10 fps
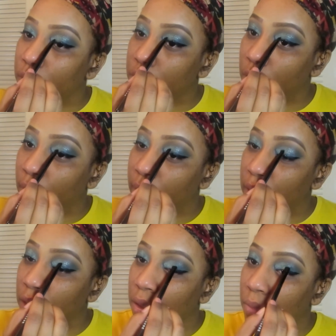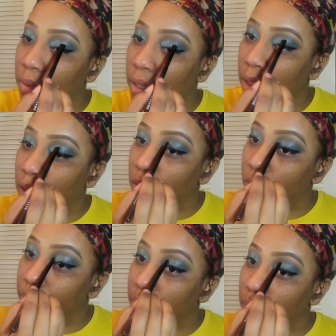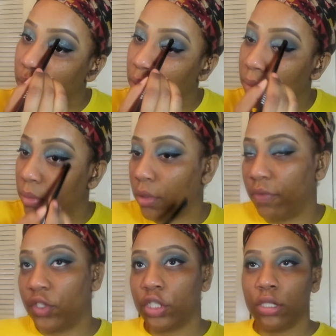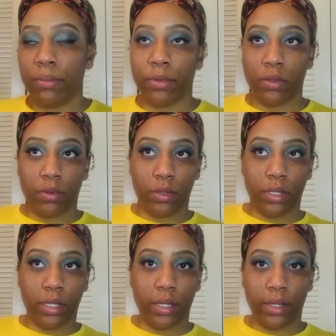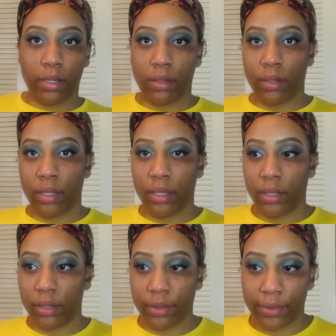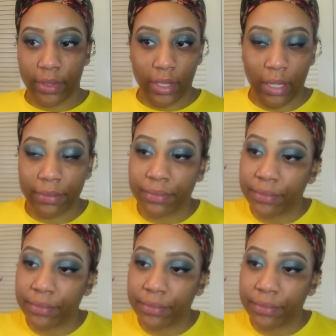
so I did want a little bit of shimmer on here, and yeah.